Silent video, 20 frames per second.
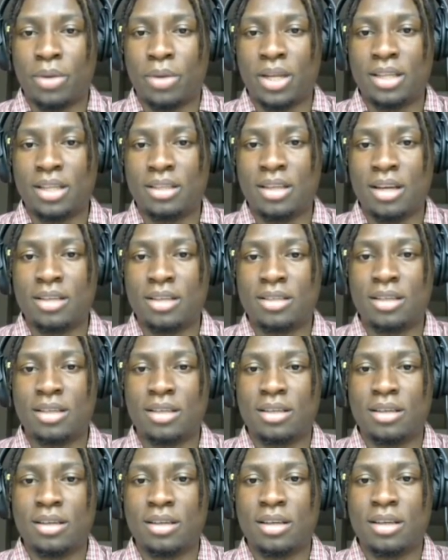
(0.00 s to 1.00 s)
But it
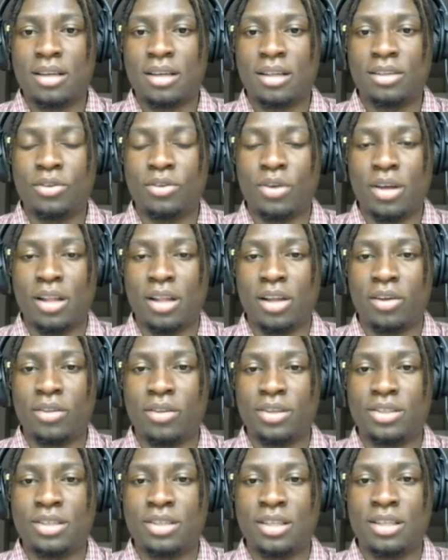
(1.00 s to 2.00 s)
does, you can
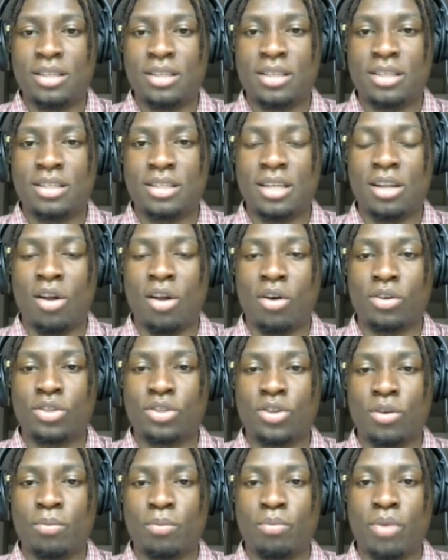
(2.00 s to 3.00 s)
clearly see that this is a
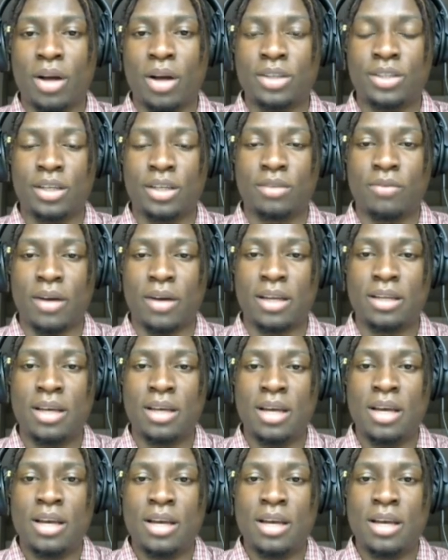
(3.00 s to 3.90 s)
long-term project, right?